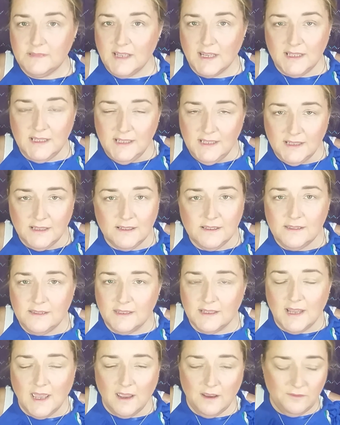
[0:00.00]
technique
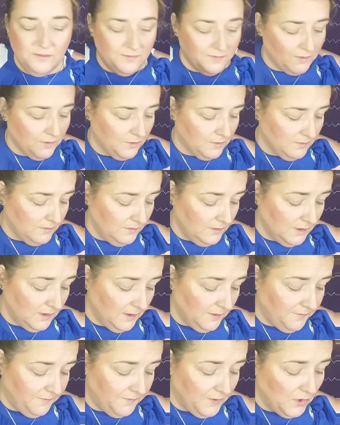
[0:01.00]
that I've
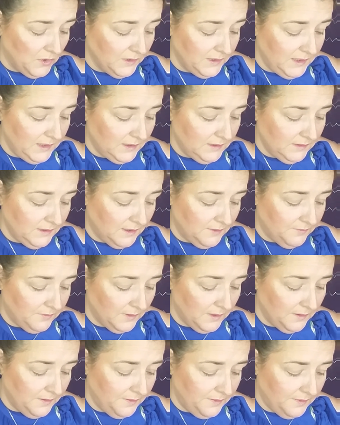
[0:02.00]
fallen in love
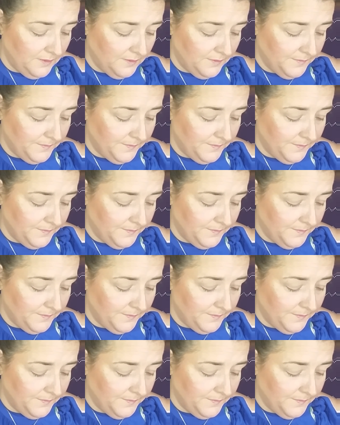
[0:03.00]
with.